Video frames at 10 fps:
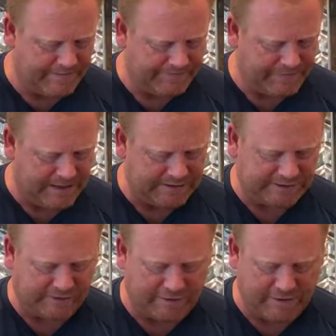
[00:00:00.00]
It's
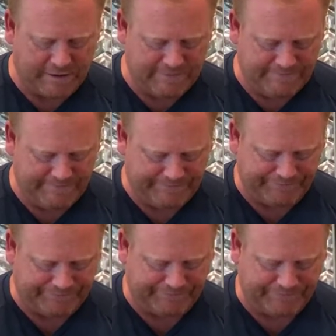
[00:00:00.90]
so good.
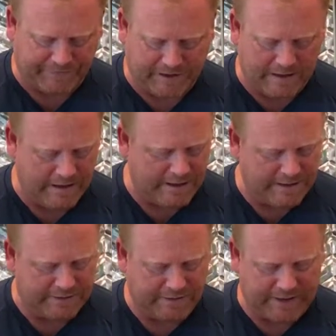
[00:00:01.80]

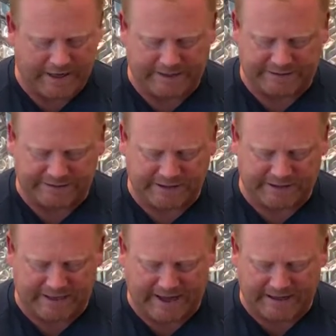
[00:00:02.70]
So again, just get
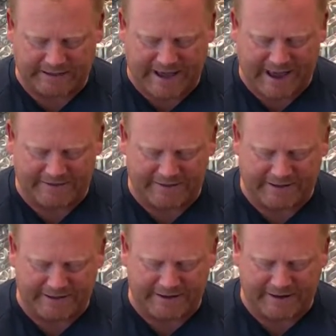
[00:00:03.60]
that lathered
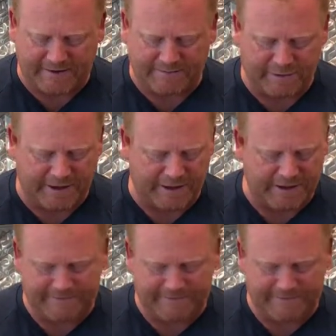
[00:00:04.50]
in there pretty good.